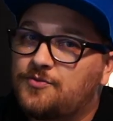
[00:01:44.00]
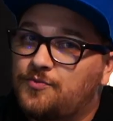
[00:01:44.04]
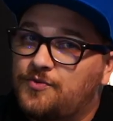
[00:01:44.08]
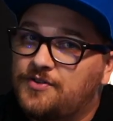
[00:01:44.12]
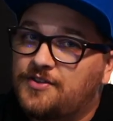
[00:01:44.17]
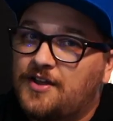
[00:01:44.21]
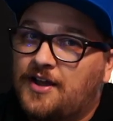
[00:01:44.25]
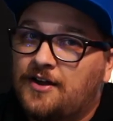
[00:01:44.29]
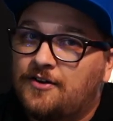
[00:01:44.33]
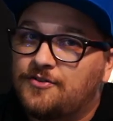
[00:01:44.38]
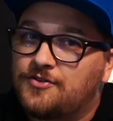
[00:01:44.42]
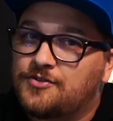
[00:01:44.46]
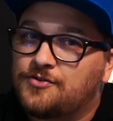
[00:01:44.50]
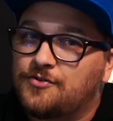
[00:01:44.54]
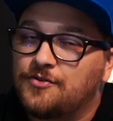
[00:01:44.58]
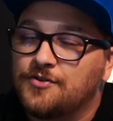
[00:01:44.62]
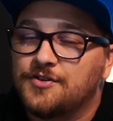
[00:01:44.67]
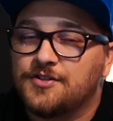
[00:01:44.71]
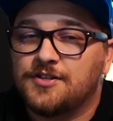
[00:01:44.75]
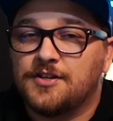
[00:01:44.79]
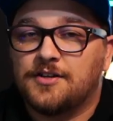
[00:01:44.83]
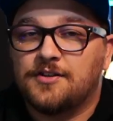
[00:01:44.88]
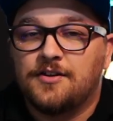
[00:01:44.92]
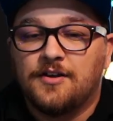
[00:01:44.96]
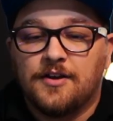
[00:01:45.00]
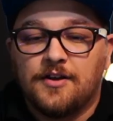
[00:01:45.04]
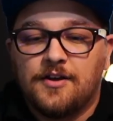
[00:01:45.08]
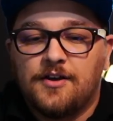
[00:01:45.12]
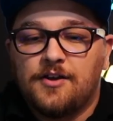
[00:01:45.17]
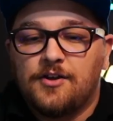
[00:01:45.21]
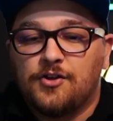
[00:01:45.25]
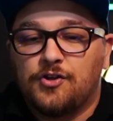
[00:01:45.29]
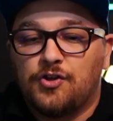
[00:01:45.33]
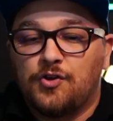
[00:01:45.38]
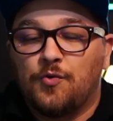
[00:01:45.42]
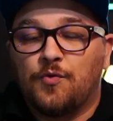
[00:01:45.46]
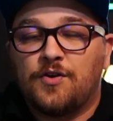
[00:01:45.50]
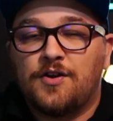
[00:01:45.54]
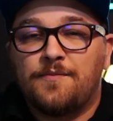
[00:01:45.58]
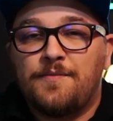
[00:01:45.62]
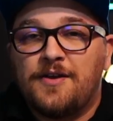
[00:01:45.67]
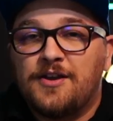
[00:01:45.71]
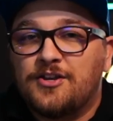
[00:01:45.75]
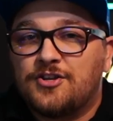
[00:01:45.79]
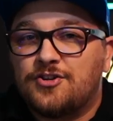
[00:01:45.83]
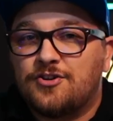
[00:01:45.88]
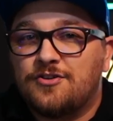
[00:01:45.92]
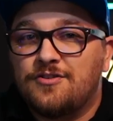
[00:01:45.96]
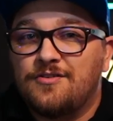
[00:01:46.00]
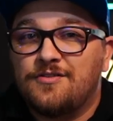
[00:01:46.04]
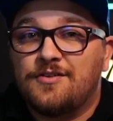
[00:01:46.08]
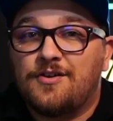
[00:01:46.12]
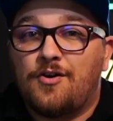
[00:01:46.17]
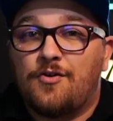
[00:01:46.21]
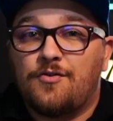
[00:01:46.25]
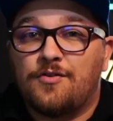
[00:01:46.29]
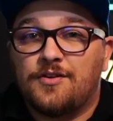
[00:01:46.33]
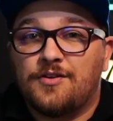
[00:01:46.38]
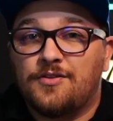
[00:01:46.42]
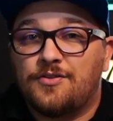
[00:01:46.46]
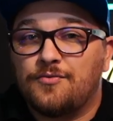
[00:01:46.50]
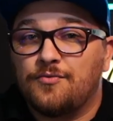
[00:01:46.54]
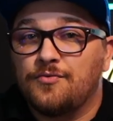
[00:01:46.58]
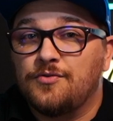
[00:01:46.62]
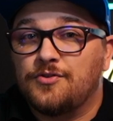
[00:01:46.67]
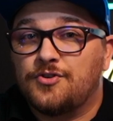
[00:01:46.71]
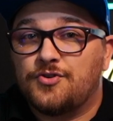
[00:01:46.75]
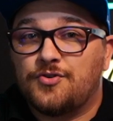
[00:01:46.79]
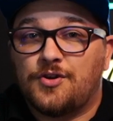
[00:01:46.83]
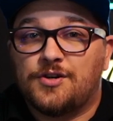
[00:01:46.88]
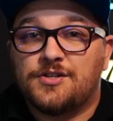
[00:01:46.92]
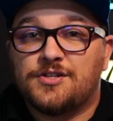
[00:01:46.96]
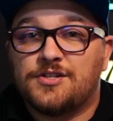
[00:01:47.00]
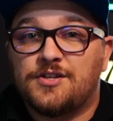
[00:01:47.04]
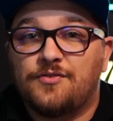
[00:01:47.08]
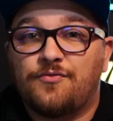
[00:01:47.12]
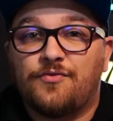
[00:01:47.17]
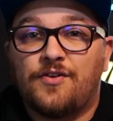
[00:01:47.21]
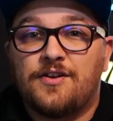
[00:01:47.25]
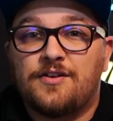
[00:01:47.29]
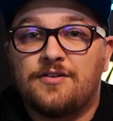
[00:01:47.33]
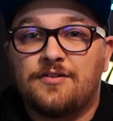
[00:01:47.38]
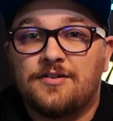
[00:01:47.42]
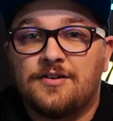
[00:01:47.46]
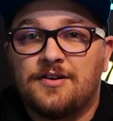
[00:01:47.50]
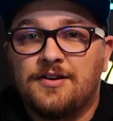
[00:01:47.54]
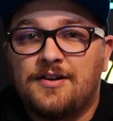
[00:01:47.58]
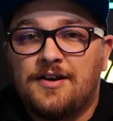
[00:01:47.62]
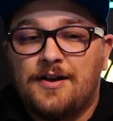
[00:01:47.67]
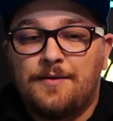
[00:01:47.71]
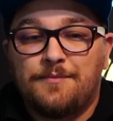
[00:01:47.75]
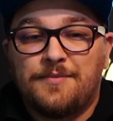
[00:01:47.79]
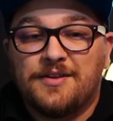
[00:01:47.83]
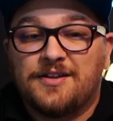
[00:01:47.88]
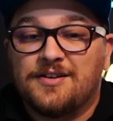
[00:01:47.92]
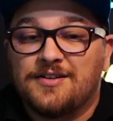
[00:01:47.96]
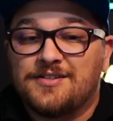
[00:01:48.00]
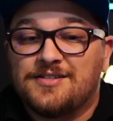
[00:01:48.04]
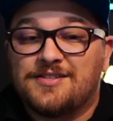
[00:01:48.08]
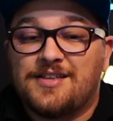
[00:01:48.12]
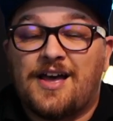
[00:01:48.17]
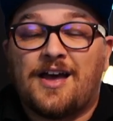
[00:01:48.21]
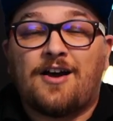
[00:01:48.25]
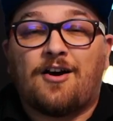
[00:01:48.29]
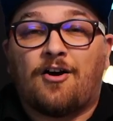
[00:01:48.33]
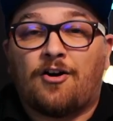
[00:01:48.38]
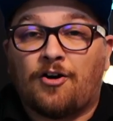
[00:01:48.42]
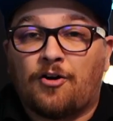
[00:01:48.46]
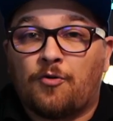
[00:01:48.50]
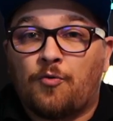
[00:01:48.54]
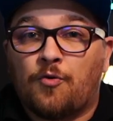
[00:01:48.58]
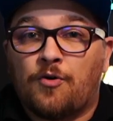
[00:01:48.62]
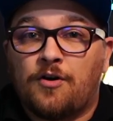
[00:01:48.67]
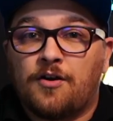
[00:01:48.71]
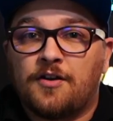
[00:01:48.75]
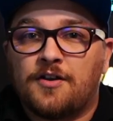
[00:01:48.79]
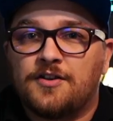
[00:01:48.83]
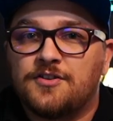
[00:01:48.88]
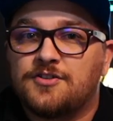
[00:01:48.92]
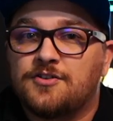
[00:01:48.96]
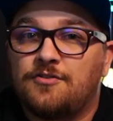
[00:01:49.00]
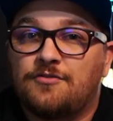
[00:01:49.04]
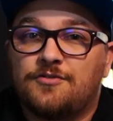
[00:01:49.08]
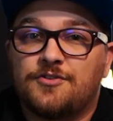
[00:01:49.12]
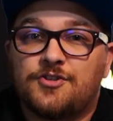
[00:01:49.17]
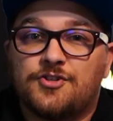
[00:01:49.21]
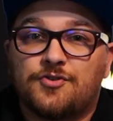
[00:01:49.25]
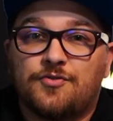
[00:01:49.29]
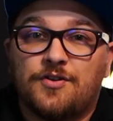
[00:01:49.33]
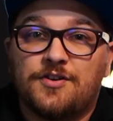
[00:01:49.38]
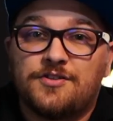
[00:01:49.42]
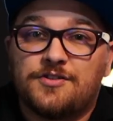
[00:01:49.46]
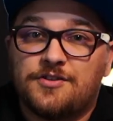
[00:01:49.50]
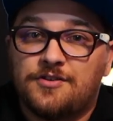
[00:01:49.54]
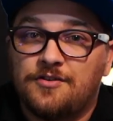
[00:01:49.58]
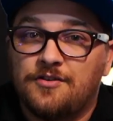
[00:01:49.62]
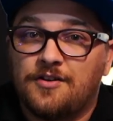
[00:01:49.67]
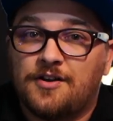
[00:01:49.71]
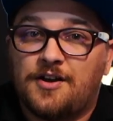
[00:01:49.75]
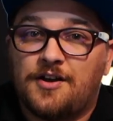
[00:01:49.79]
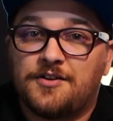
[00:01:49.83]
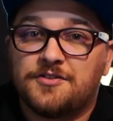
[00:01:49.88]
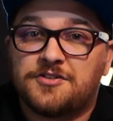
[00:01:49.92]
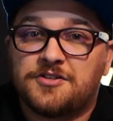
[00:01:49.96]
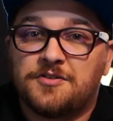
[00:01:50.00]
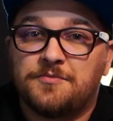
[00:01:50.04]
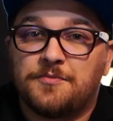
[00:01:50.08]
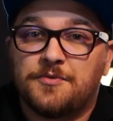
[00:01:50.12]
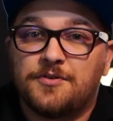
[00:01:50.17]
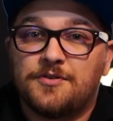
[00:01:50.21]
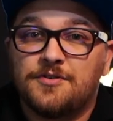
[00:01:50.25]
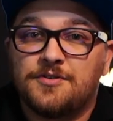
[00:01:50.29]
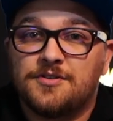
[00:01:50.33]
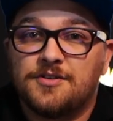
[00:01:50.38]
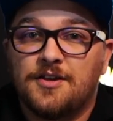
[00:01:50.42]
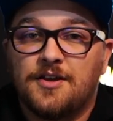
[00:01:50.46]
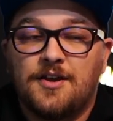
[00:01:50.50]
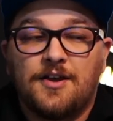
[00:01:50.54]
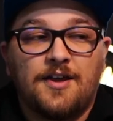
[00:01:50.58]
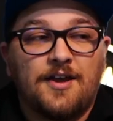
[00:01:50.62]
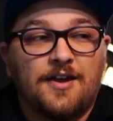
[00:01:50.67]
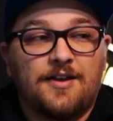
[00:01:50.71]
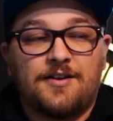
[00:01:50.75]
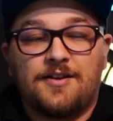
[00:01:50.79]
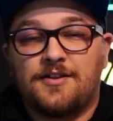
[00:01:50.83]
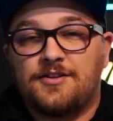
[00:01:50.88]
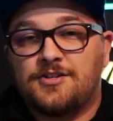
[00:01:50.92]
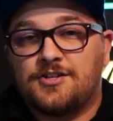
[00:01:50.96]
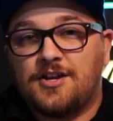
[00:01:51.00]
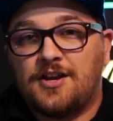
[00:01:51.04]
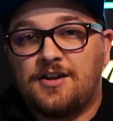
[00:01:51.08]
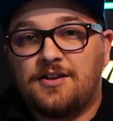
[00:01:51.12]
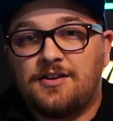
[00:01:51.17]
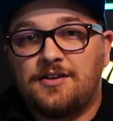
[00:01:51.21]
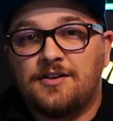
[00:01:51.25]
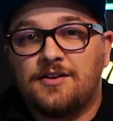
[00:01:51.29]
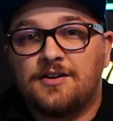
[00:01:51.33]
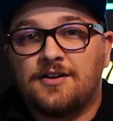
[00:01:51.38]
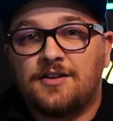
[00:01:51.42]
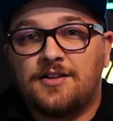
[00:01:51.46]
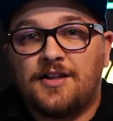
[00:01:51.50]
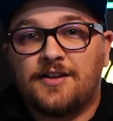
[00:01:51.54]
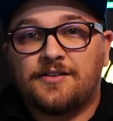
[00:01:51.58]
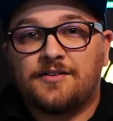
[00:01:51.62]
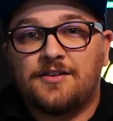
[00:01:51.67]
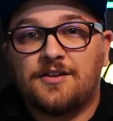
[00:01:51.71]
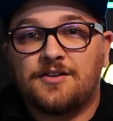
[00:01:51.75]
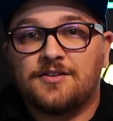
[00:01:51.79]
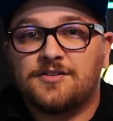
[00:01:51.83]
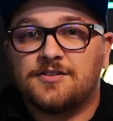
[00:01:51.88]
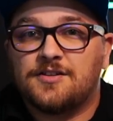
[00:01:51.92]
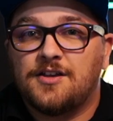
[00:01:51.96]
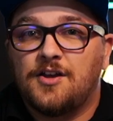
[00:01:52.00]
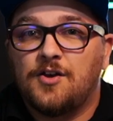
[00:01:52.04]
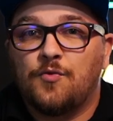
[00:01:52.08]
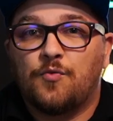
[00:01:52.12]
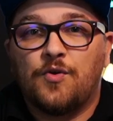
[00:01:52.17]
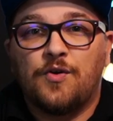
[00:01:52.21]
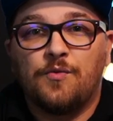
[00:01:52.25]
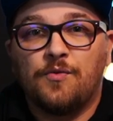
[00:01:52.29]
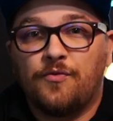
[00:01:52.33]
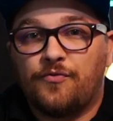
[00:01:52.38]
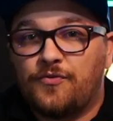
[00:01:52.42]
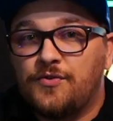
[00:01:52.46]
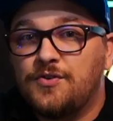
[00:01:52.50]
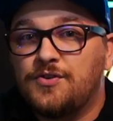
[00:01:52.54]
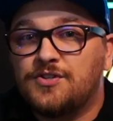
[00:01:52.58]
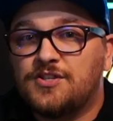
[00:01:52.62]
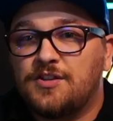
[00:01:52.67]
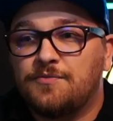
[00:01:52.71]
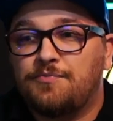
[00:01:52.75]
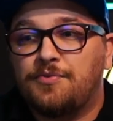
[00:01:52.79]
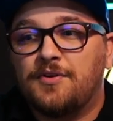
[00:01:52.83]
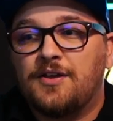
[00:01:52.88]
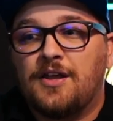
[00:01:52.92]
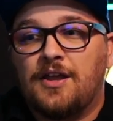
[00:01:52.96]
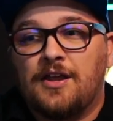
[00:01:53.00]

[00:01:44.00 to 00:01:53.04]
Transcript: with outsourcing. You want to make sure you're going through a trusted vendor because that artwork is going straight to your customers. And at J&E Eclectics, we refuse to put